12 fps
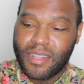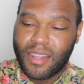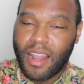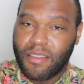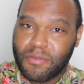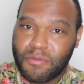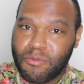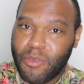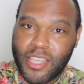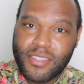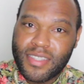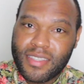lot of
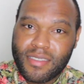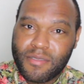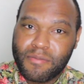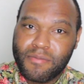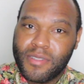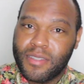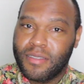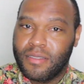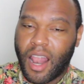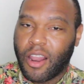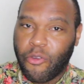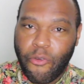racism, a
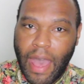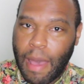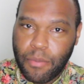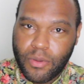lot of crap